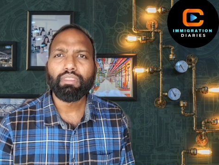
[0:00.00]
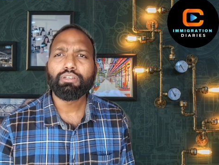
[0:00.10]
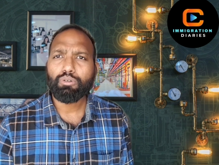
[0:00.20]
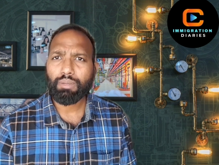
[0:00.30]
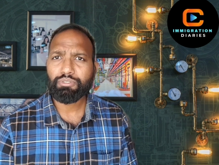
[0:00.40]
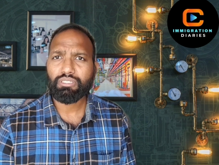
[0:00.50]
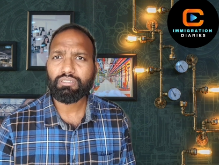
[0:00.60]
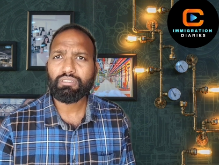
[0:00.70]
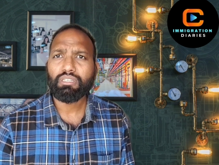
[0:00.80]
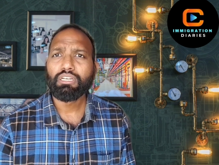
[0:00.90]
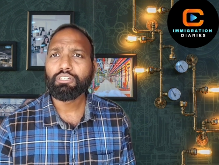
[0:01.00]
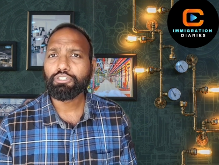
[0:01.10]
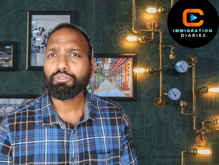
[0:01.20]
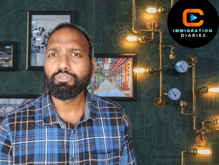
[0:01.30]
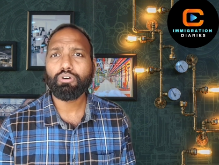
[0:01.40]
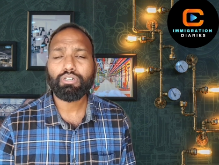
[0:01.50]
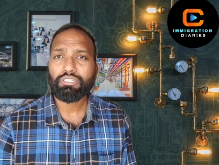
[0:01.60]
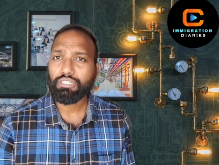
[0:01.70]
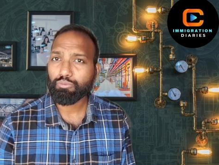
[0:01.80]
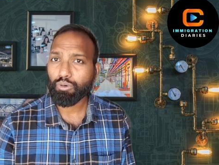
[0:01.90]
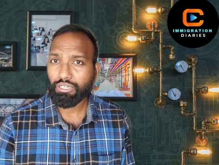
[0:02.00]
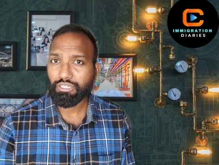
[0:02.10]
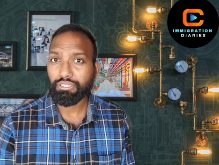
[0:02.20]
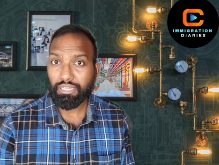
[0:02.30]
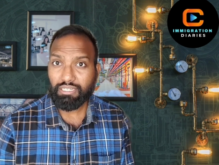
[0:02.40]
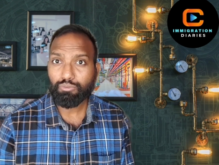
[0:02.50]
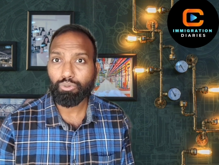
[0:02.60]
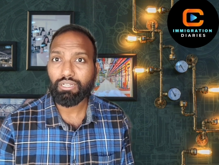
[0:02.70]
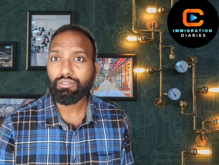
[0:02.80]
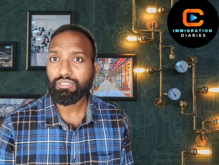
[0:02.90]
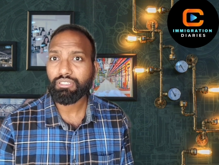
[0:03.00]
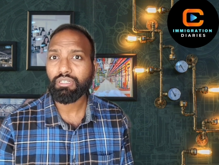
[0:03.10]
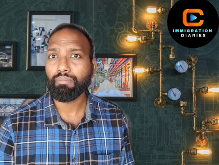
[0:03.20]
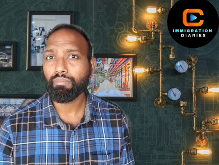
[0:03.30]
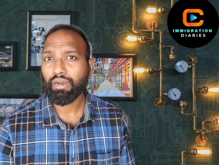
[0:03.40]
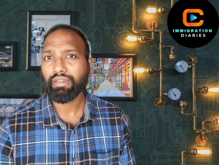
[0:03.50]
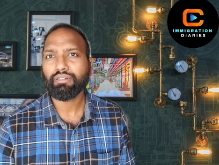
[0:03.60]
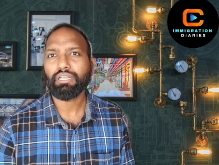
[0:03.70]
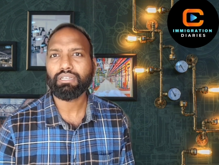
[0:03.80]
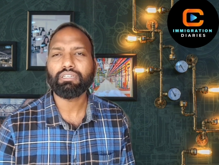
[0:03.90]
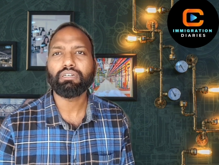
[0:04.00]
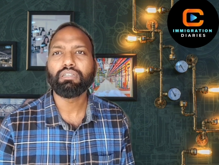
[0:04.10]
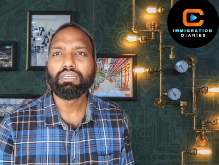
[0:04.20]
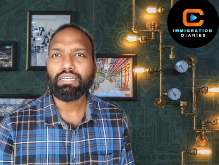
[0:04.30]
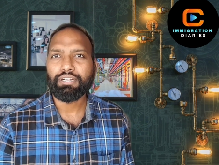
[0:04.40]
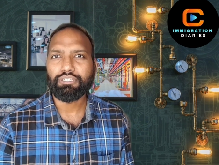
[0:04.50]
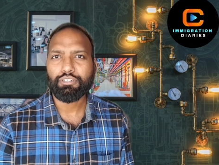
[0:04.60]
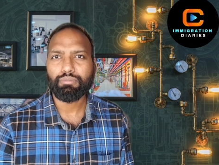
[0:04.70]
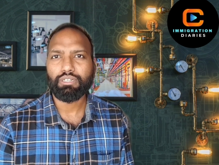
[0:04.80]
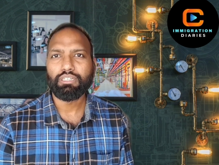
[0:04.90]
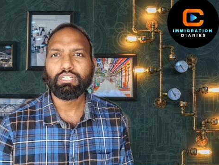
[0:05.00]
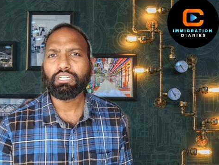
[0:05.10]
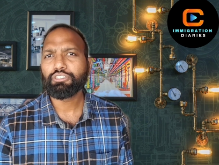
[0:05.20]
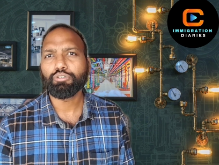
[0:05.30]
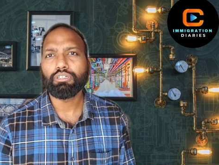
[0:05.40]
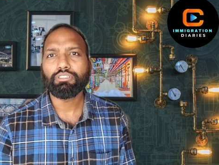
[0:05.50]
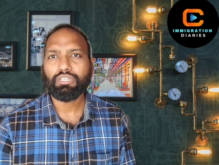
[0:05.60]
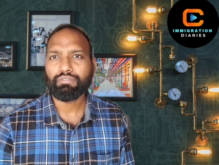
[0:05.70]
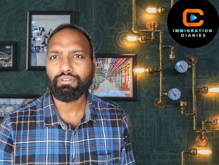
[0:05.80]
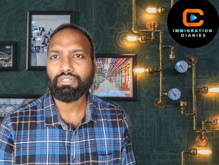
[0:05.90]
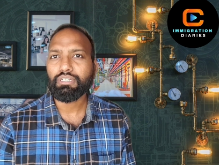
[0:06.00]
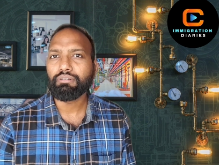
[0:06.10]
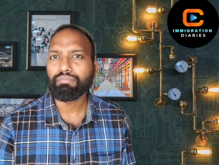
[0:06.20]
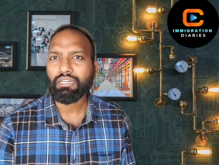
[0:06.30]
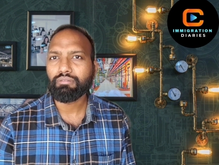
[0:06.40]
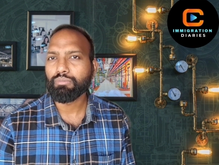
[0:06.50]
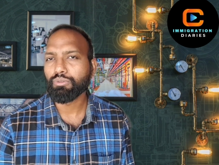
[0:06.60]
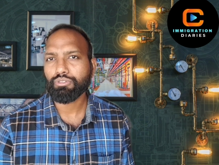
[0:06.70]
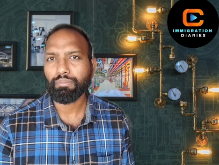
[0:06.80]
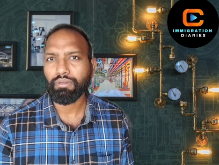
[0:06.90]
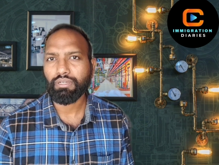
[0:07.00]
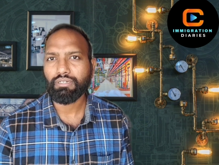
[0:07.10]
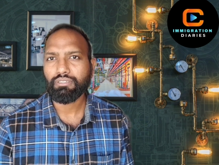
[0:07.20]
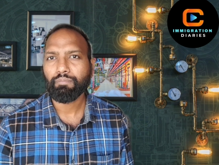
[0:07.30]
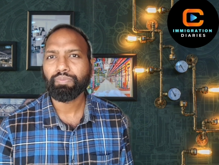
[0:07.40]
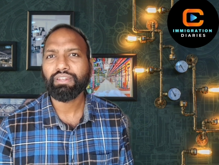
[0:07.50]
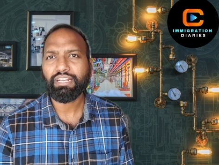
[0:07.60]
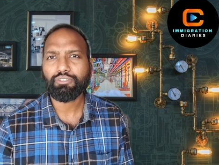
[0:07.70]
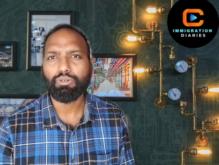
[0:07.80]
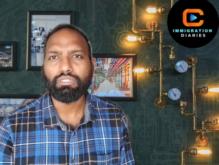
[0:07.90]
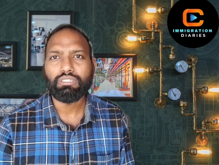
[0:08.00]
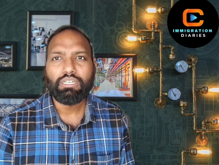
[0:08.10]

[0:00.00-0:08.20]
your absences should not exceed 180 days. While this is a minor technical adjustment, it shouldn't significantly impact most applicants. The next one,